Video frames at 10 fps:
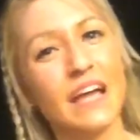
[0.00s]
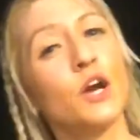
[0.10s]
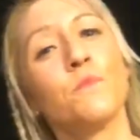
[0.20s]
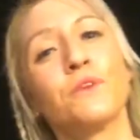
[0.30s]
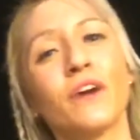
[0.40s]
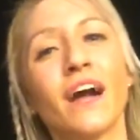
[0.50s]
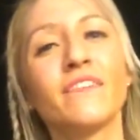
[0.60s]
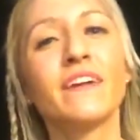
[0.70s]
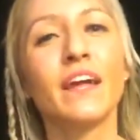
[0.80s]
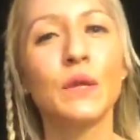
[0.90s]
I hope you're
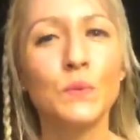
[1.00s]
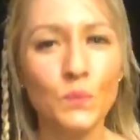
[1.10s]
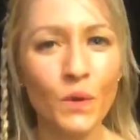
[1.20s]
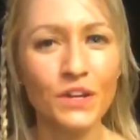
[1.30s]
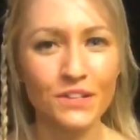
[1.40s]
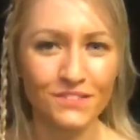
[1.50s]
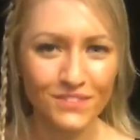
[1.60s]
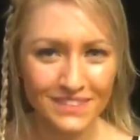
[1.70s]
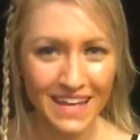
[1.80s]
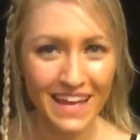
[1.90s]
having a
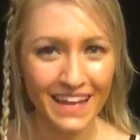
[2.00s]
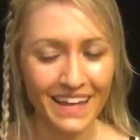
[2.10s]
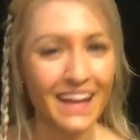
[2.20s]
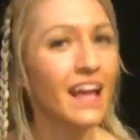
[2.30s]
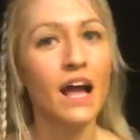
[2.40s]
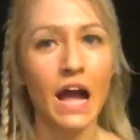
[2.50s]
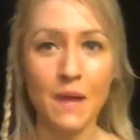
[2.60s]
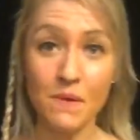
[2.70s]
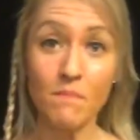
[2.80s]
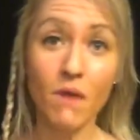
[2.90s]
wonderful day.
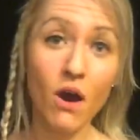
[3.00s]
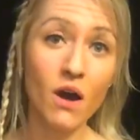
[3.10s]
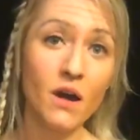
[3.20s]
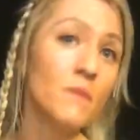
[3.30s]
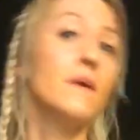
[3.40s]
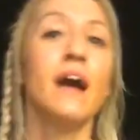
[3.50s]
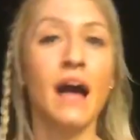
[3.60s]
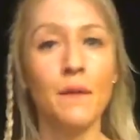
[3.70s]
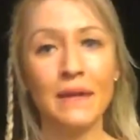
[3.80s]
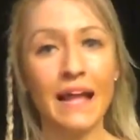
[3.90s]
I'm a mom,
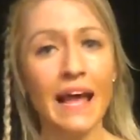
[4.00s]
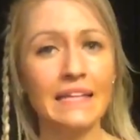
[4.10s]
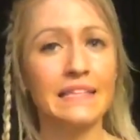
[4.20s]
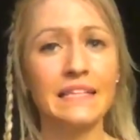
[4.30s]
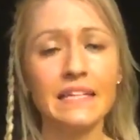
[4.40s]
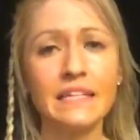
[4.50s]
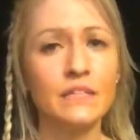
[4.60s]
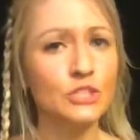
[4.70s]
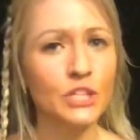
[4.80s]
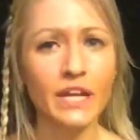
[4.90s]
I'm an athlete,
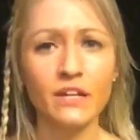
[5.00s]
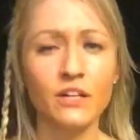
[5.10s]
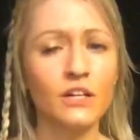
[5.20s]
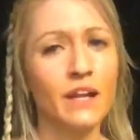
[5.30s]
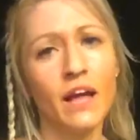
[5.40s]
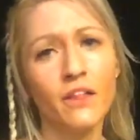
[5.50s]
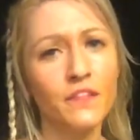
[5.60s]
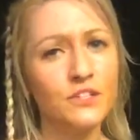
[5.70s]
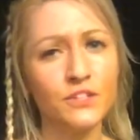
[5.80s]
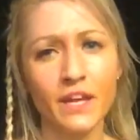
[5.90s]
a trainer, a health
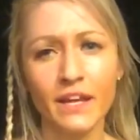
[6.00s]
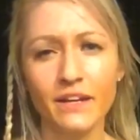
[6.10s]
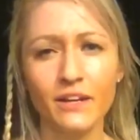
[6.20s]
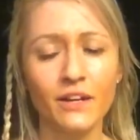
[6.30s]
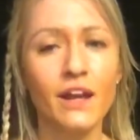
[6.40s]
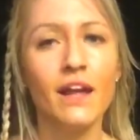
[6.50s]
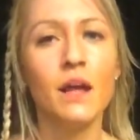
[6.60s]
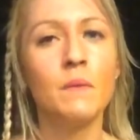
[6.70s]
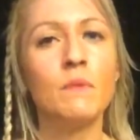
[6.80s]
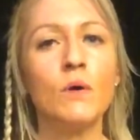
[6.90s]
educator,
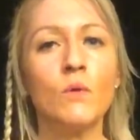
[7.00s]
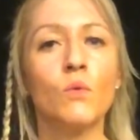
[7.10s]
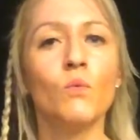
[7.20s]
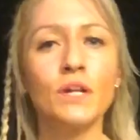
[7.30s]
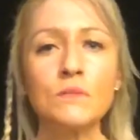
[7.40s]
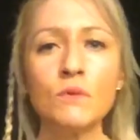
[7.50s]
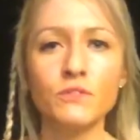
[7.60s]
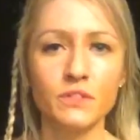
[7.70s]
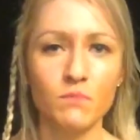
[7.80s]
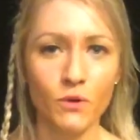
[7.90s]
but what's
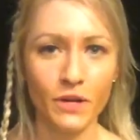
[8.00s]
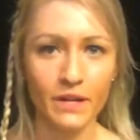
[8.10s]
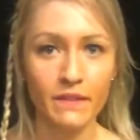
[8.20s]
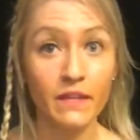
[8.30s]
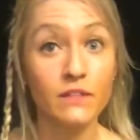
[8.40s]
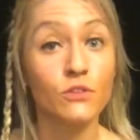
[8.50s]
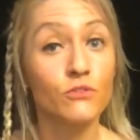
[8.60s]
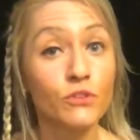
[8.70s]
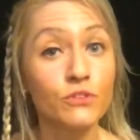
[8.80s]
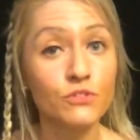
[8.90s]
most important that
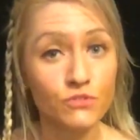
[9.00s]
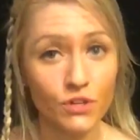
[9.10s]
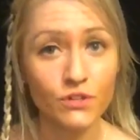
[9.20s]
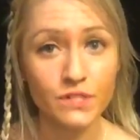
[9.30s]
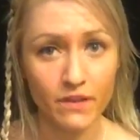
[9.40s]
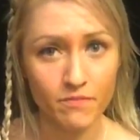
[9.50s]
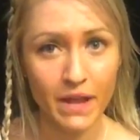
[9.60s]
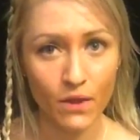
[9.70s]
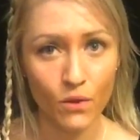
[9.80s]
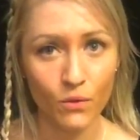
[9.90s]
through struggles of
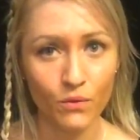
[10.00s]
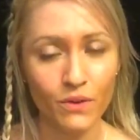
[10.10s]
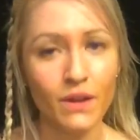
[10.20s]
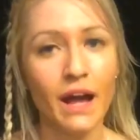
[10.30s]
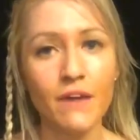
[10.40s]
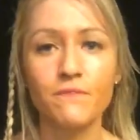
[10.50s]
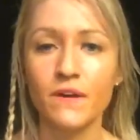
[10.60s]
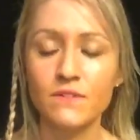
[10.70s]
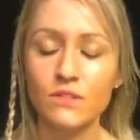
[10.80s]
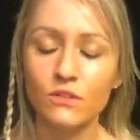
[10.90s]
my own, I've
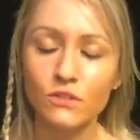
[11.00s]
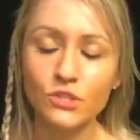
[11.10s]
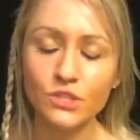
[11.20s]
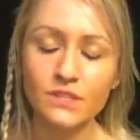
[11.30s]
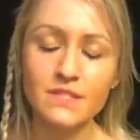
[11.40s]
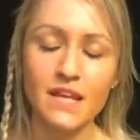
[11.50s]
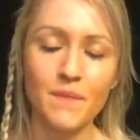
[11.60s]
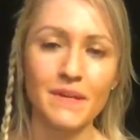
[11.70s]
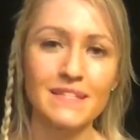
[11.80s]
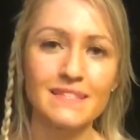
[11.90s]
found solutions that
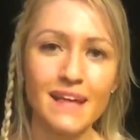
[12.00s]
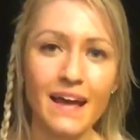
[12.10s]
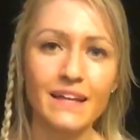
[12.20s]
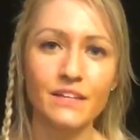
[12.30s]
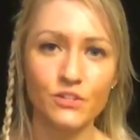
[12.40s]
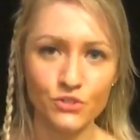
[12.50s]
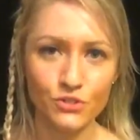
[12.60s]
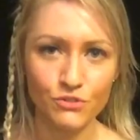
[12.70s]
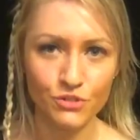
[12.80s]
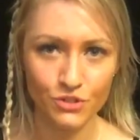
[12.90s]
I'm excited
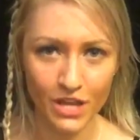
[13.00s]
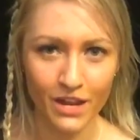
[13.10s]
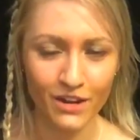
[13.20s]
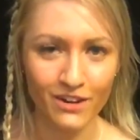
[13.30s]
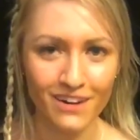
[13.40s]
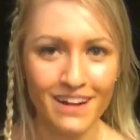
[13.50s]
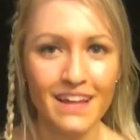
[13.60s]
to share.